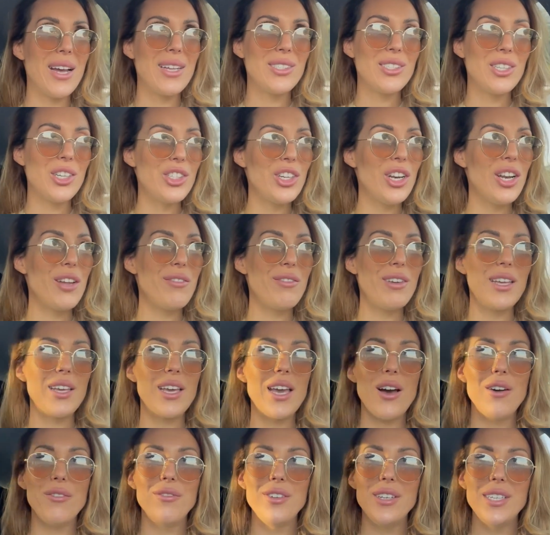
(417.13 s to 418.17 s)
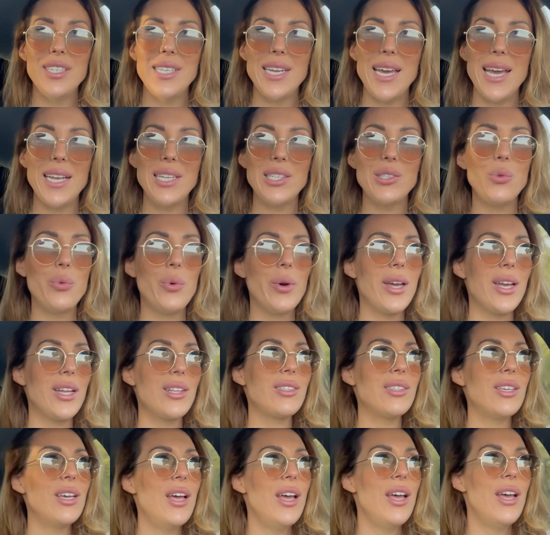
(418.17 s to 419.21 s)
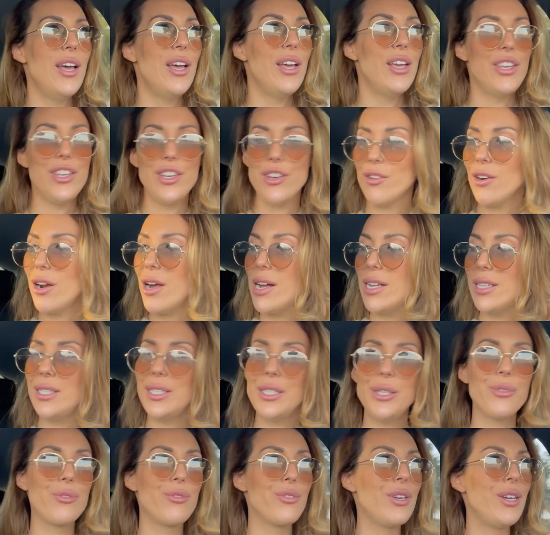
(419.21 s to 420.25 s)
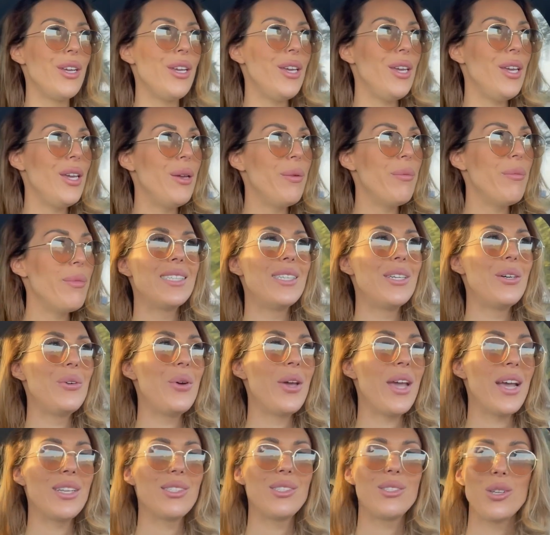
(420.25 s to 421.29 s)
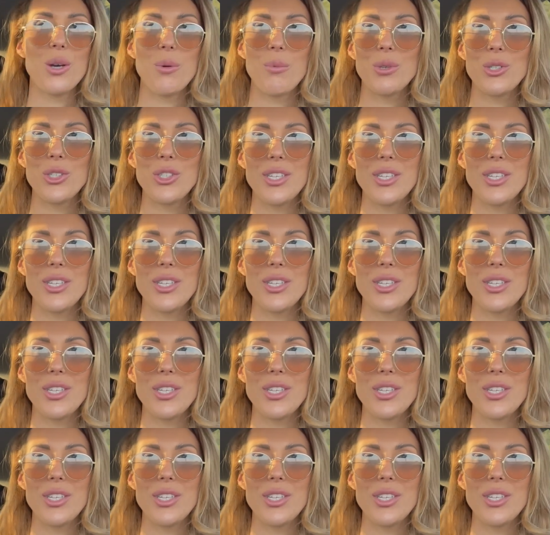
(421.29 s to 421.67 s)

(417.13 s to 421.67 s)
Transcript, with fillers: such a lovely coffee date with your auntie Reem. We had so much to